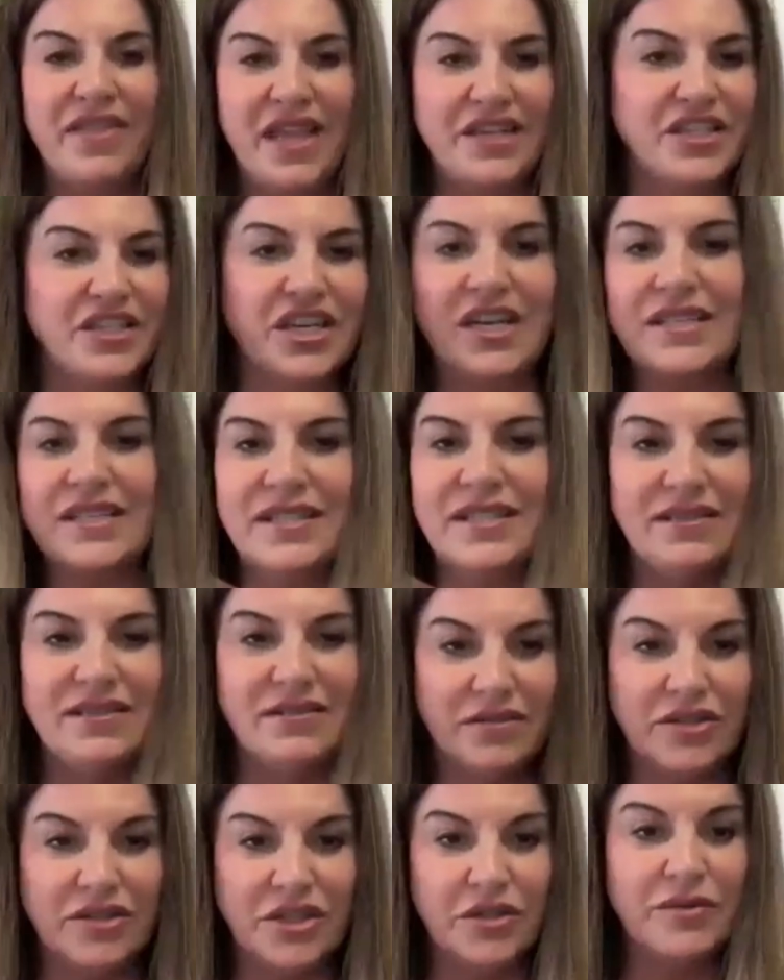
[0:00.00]
they just
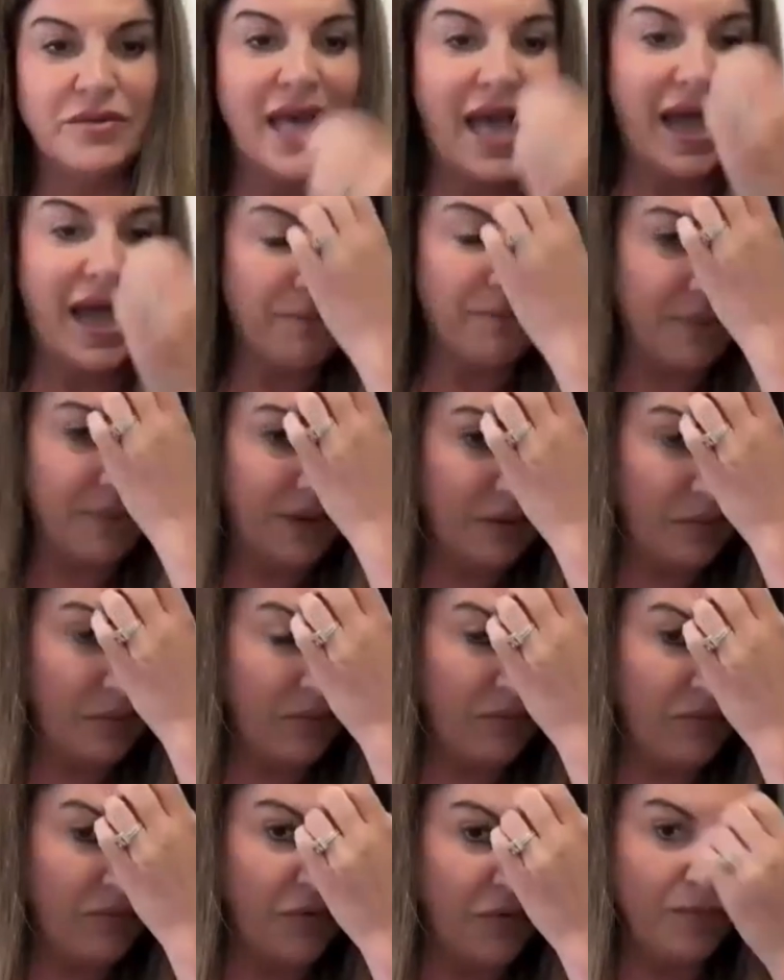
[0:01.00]
do that but
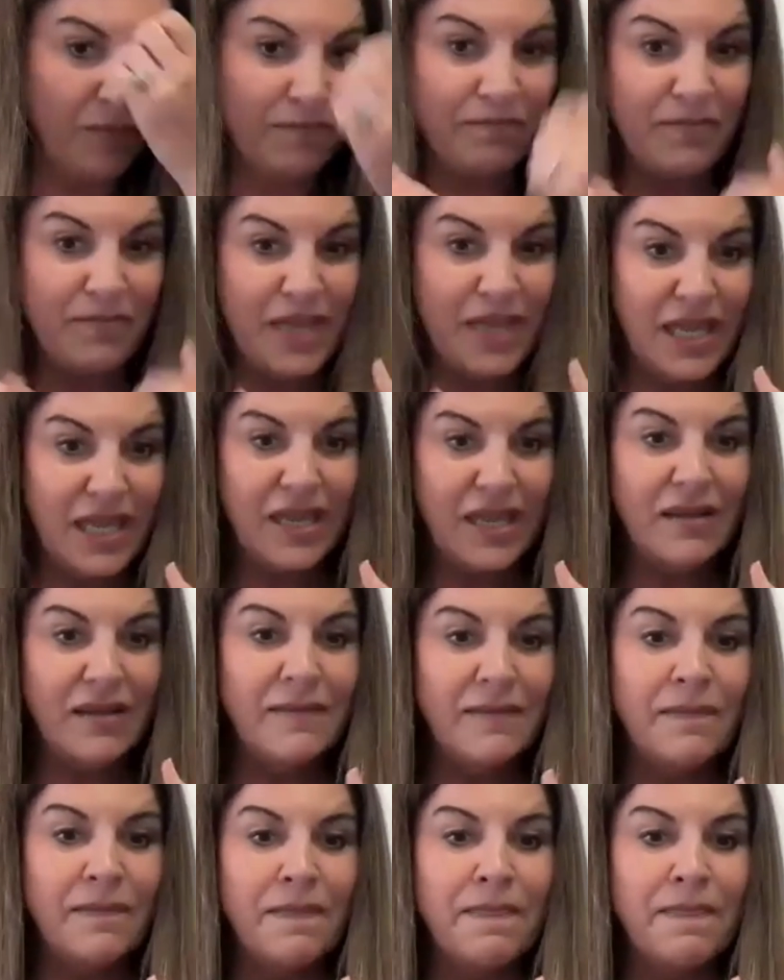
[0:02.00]
for me